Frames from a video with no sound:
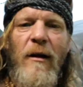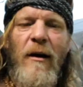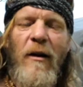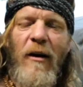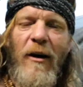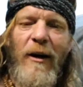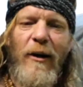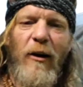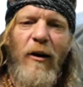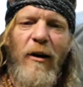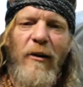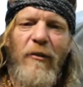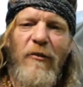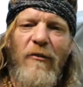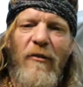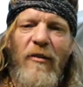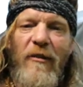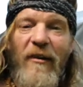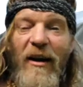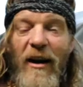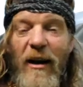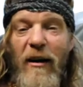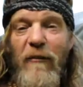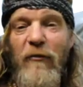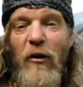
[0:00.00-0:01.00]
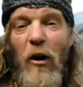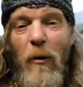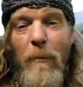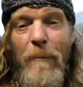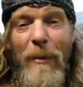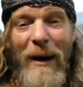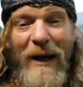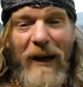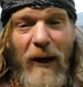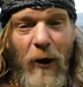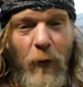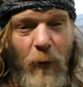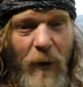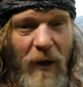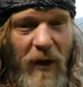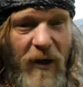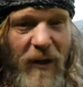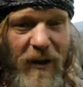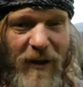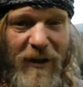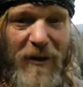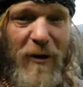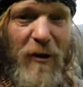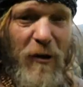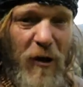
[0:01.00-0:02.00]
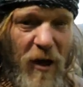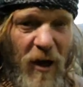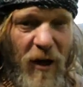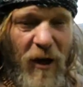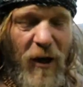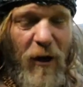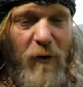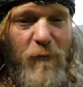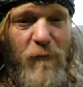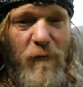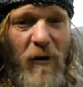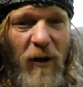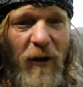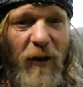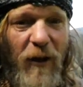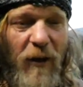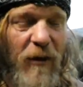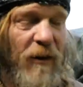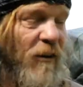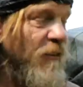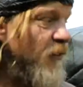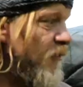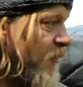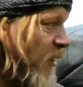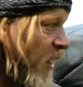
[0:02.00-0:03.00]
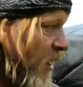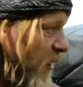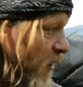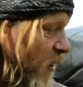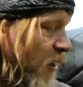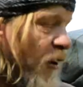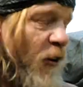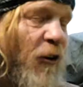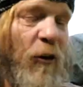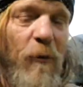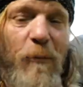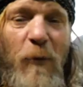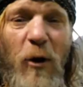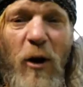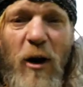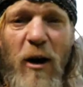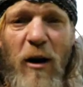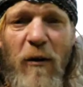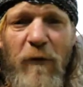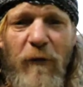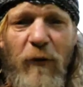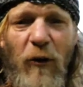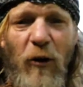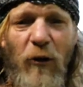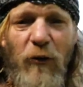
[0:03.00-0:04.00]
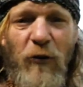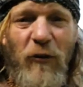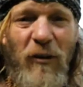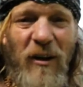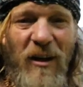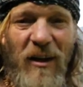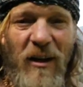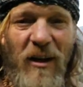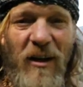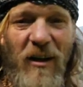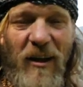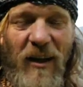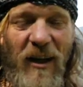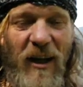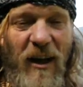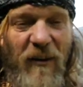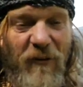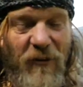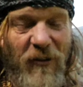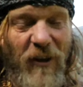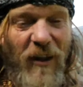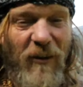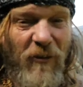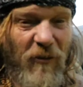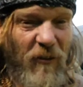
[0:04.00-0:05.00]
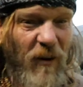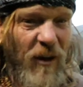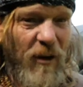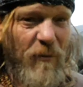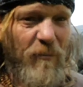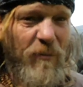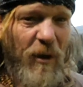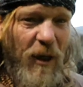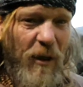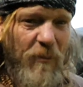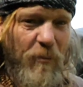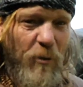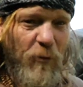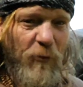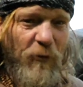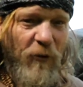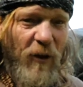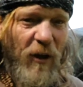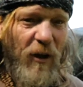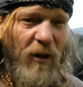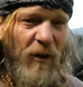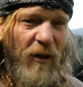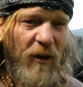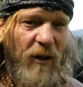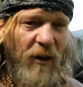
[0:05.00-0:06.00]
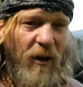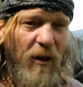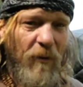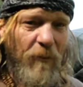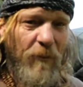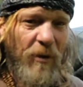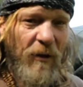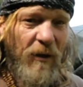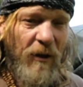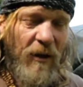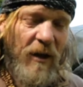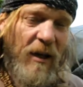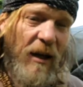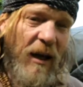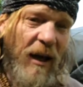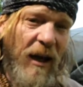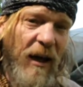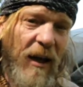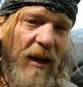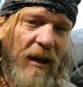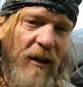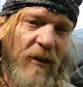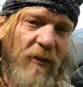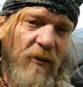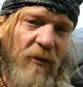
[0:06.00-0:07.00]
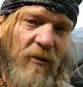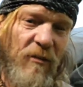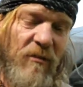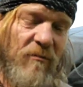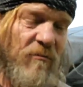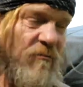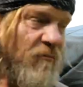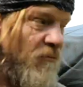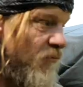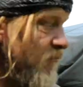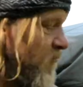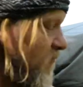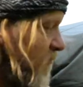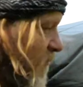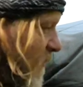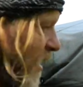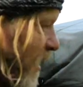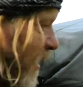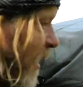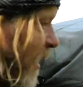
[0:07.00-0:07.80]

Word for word: Hi guys, today I've got a banquet uh, running down here at my Earth Lodge. I'm going to have sixteen people turning up and they're